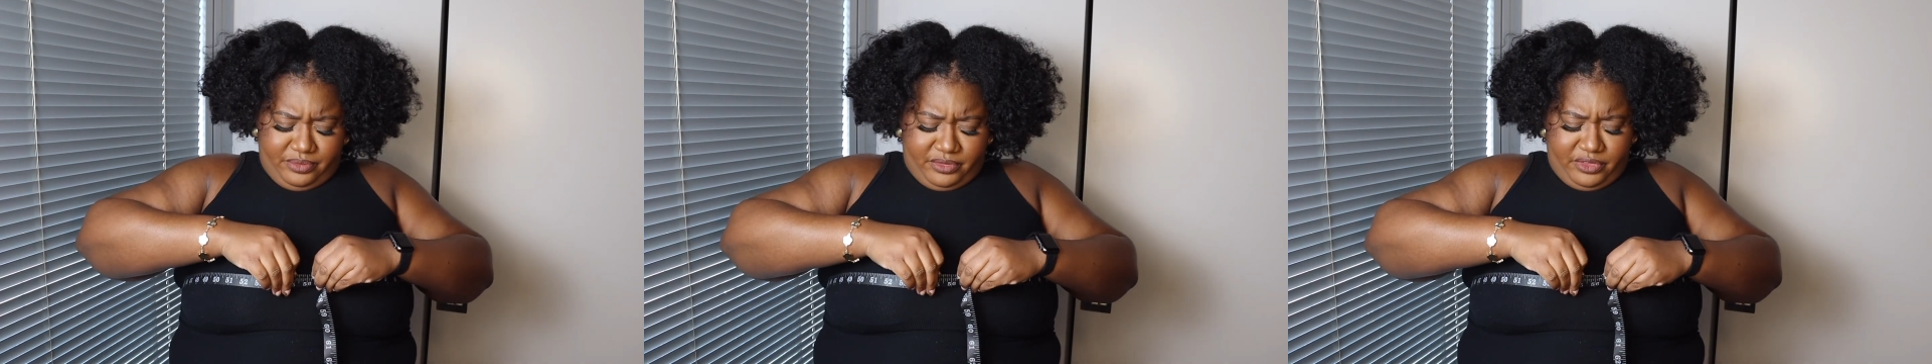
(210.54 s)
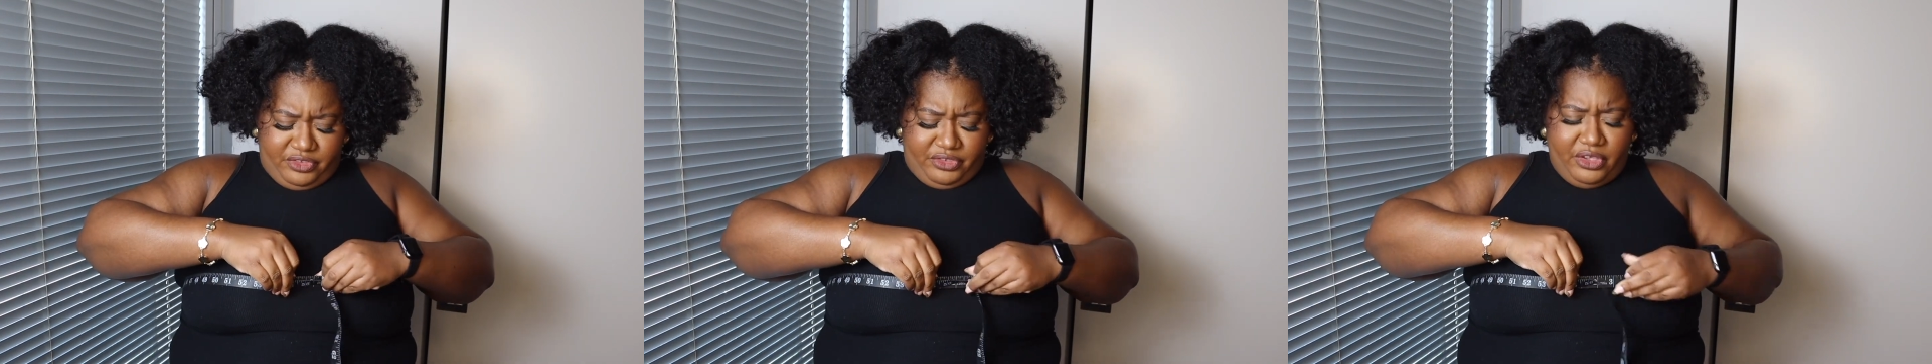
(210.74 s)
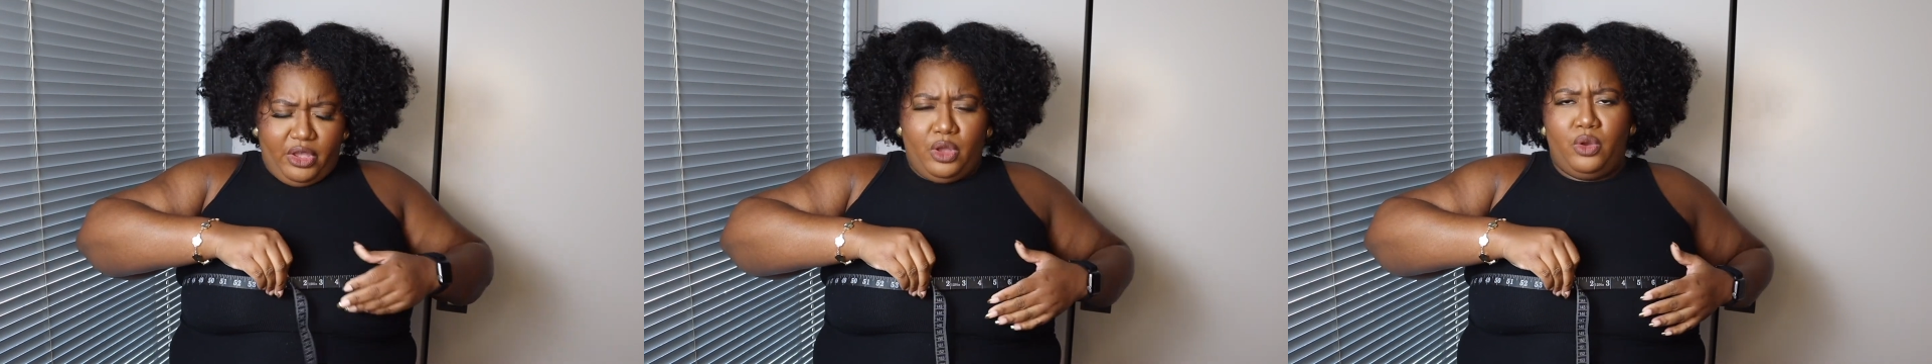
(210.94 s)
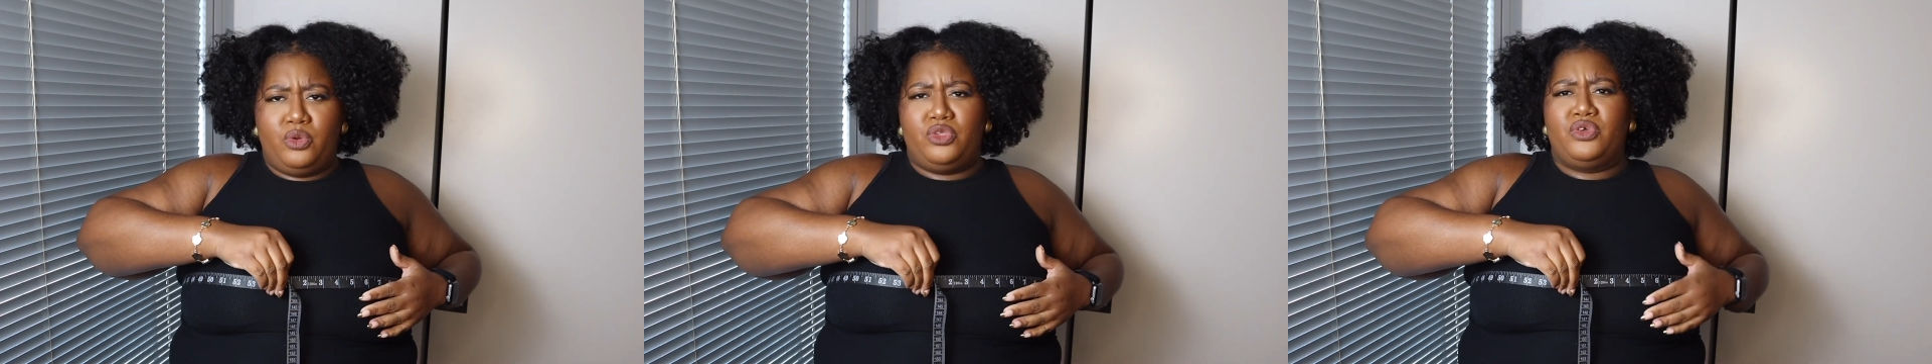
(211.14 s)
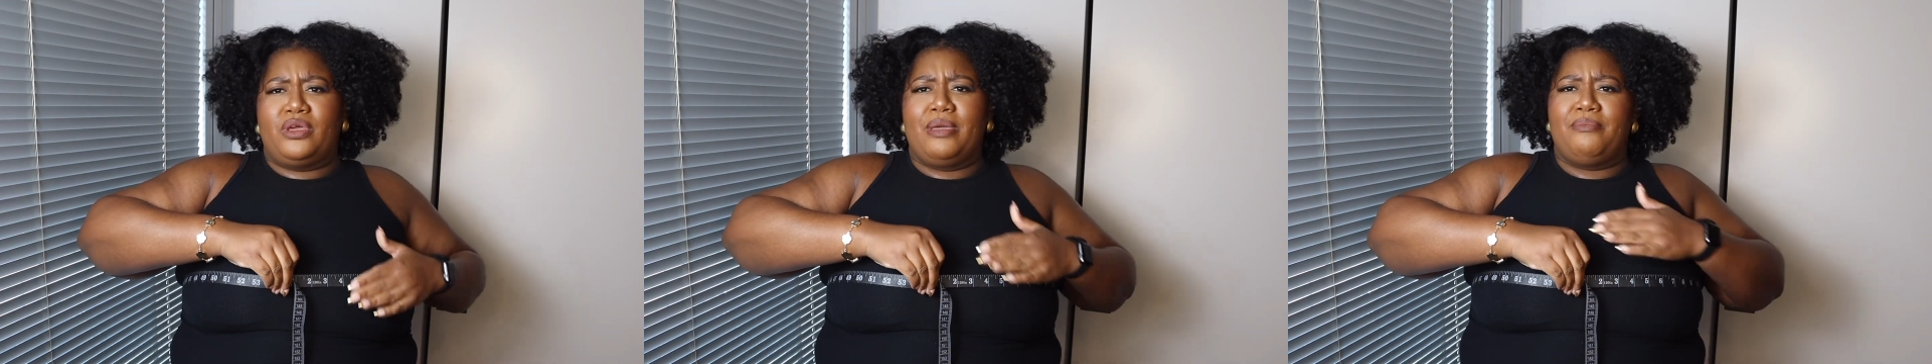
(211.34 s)
So
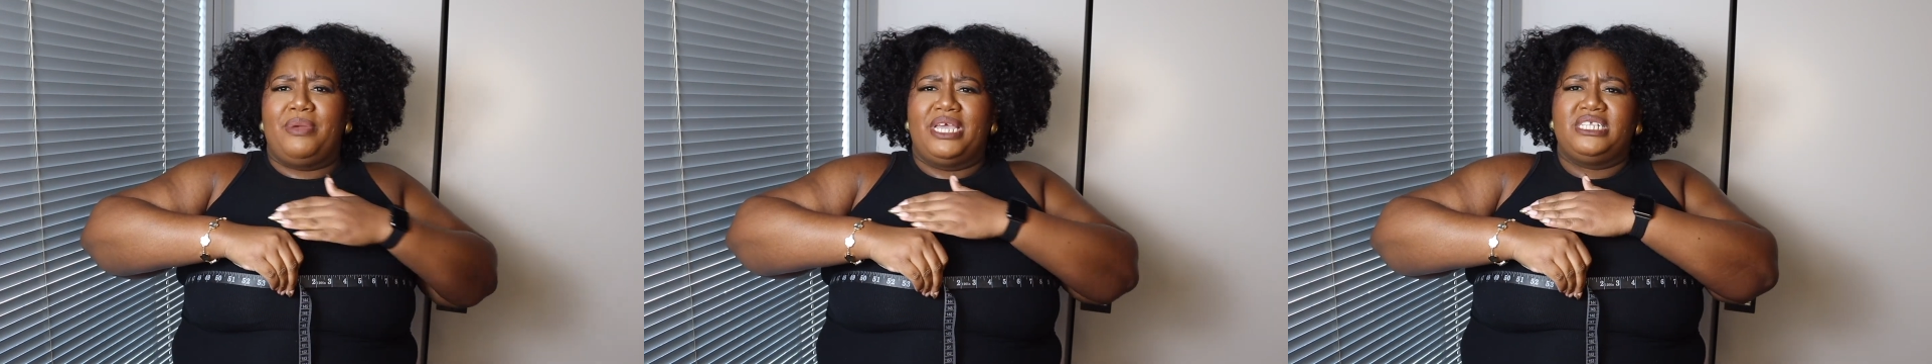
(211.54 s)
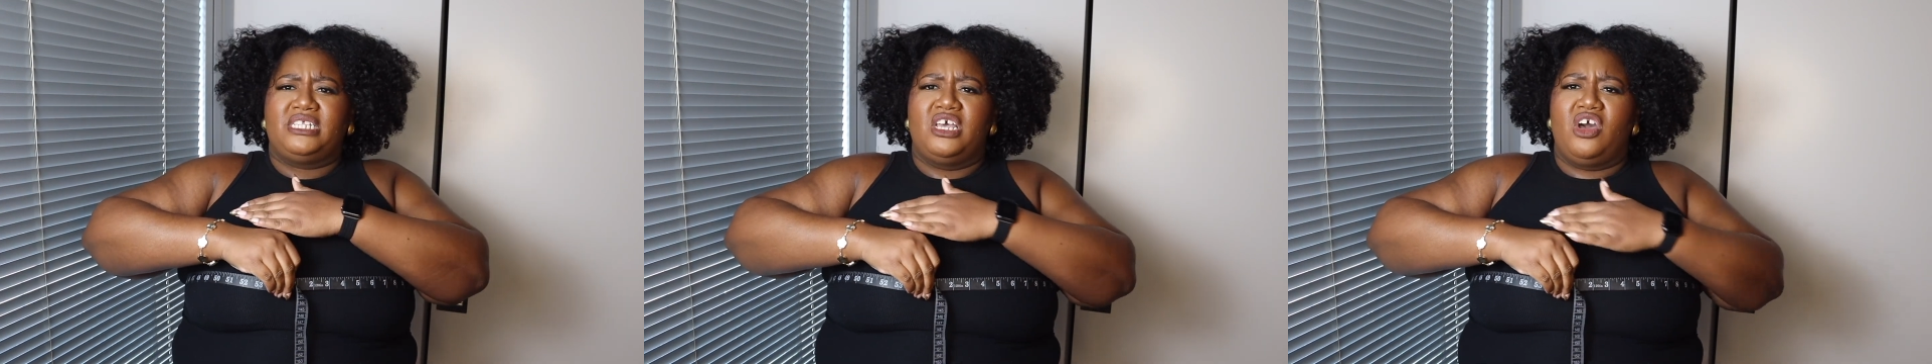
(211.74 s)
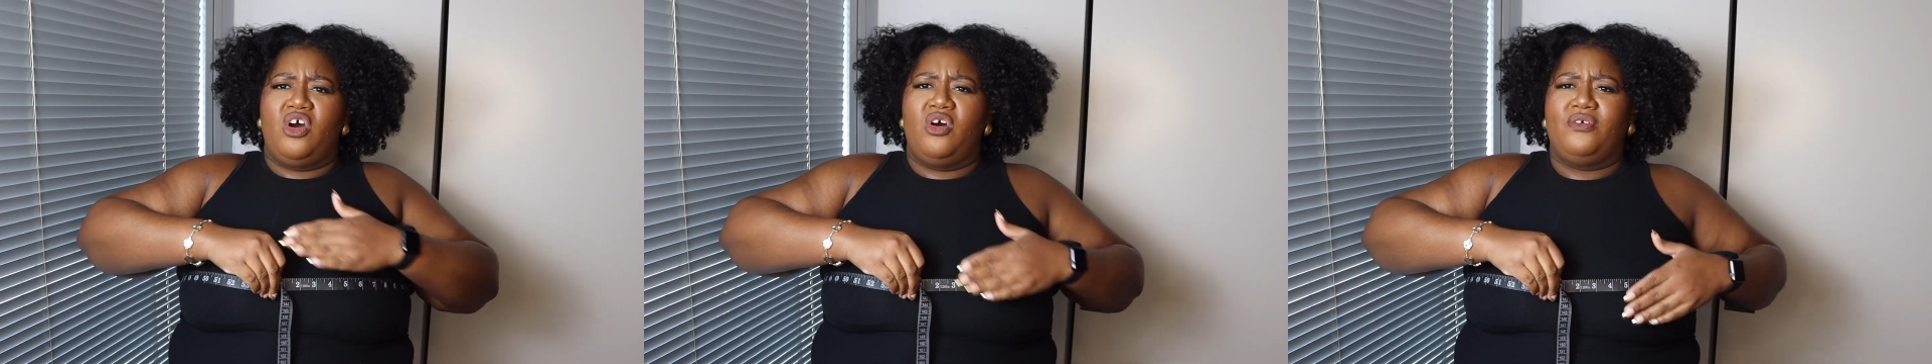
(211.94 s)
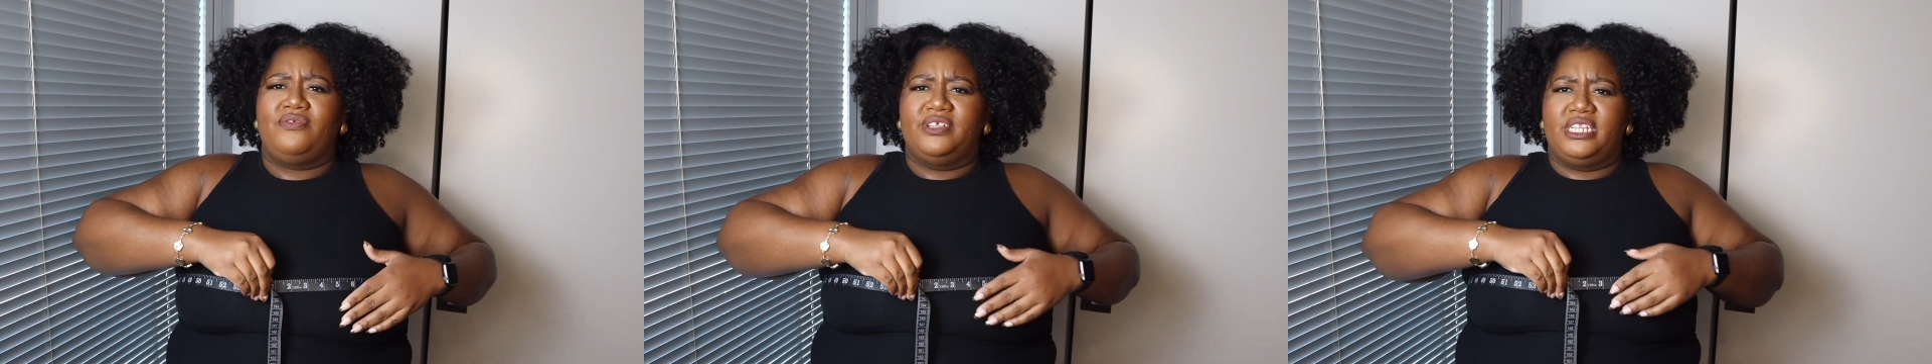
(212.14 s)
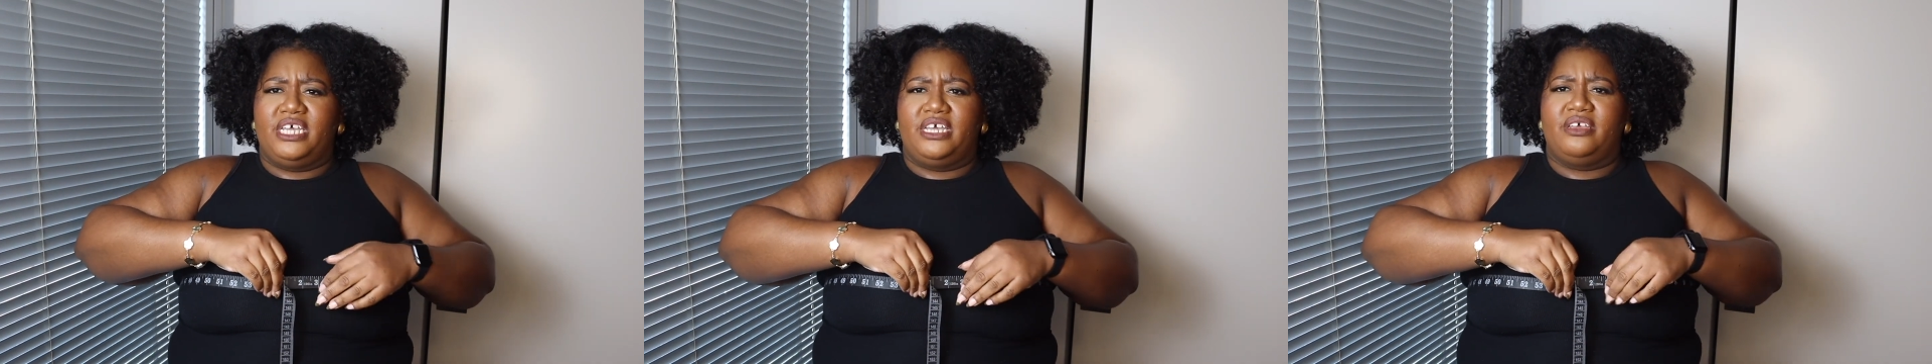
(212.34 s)
you can base it off
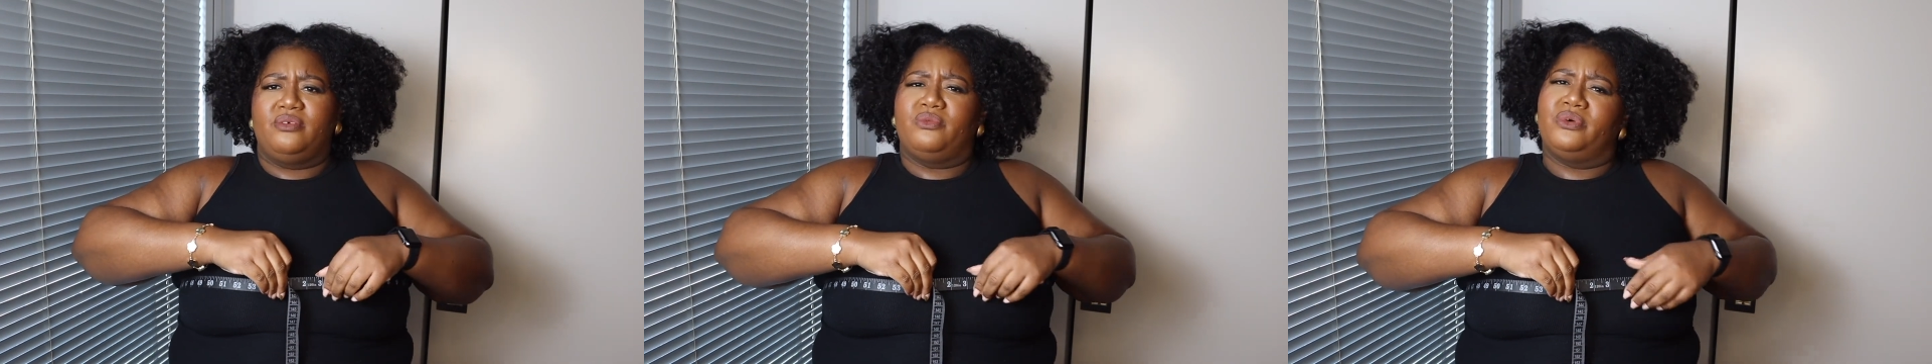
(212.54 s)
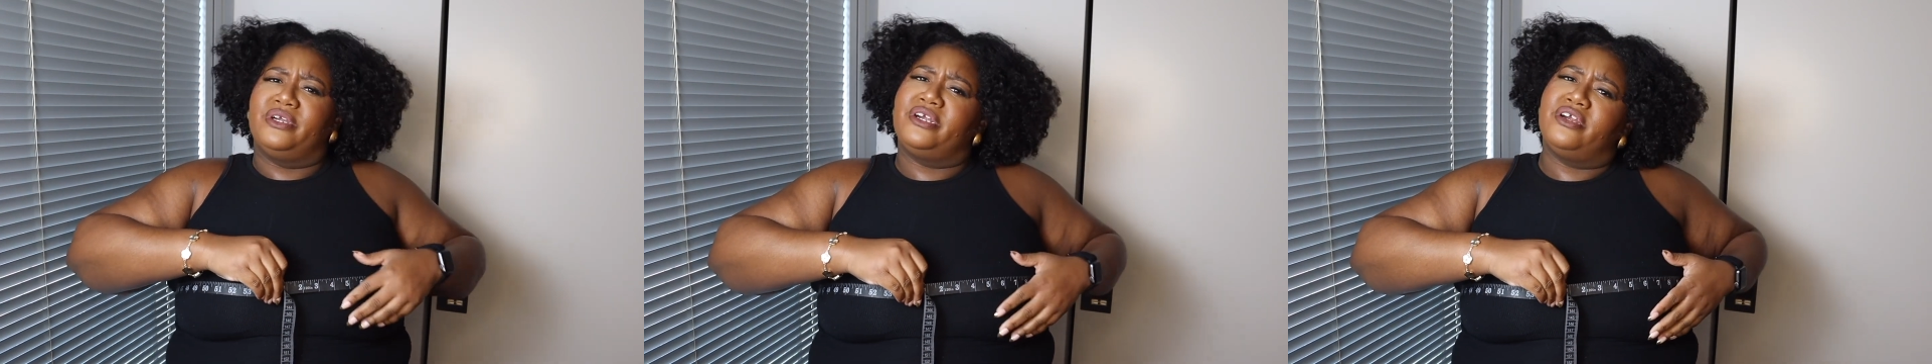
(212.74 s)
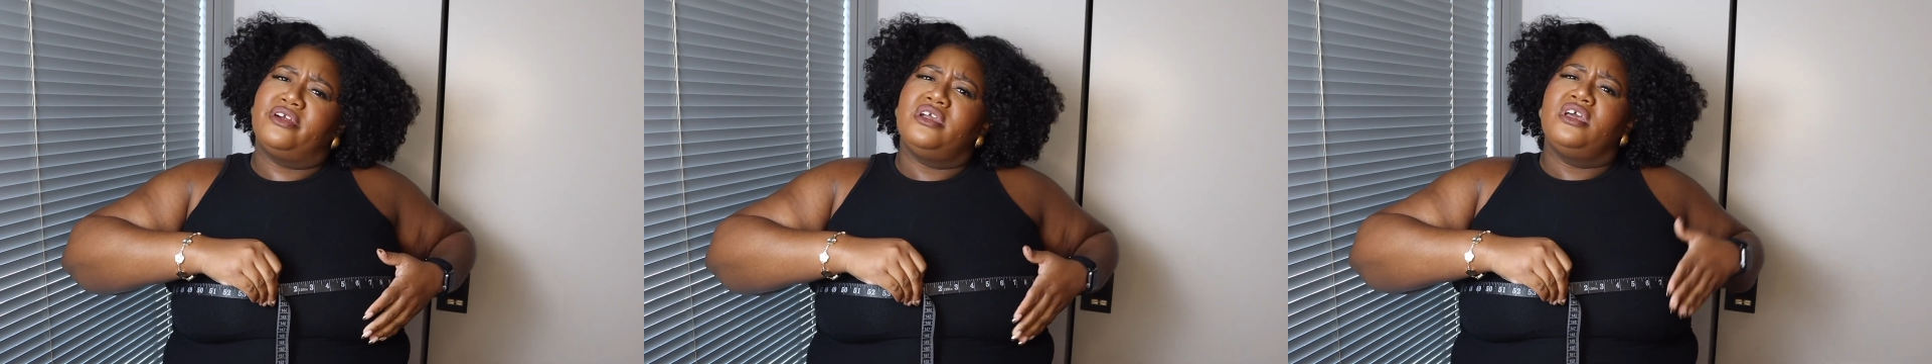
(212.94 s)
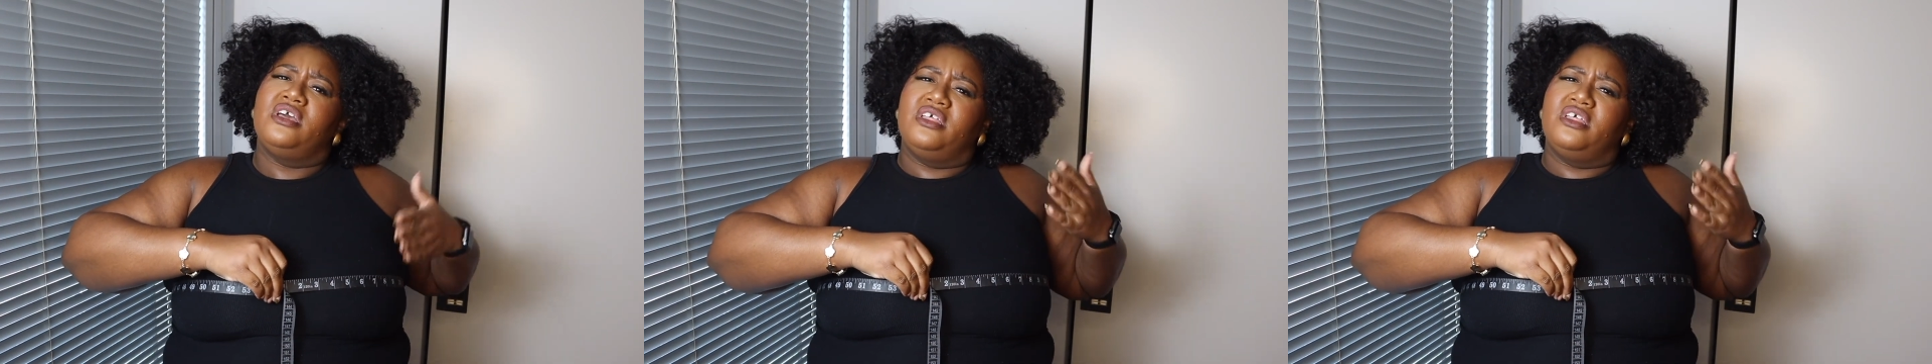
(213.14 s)
of that, where